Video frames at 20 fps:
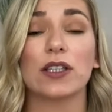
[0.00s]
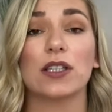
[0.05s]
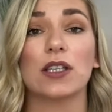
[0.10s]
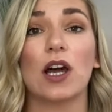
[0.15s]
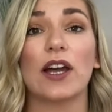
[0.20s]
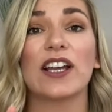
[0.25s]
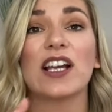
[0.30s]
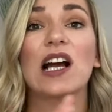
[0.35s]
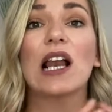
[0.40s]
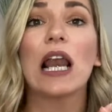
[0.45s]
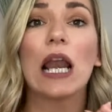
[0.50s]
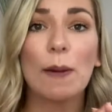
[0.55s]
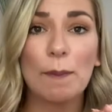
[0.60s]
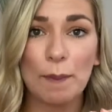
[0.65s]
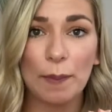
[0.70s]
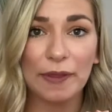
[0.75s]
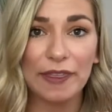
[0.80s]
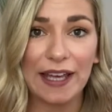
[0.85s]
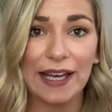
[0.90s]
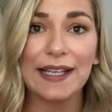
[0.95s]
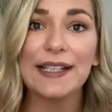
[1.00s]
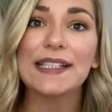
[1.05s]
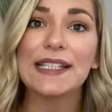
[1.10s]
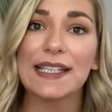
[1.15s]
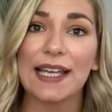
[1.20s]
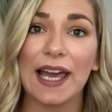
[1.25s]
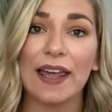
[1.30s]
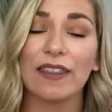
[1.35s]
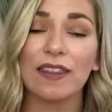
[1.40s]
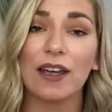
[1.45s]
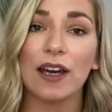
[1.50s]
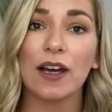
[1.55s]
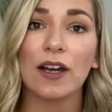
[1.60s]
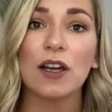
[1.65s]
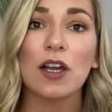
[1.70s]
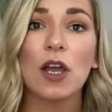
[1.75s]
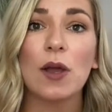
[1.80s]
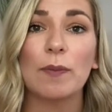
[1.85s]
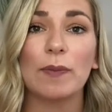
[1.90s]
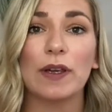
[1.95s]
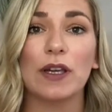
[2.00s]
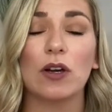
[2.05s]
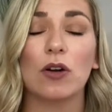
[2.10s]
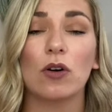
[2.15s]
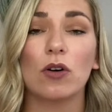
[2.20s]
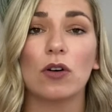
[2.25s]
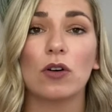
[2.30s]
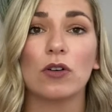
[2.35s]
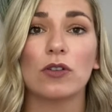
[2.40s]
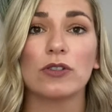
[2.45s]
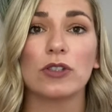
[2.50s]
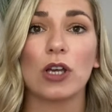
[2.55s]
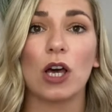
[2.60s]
I clump that together because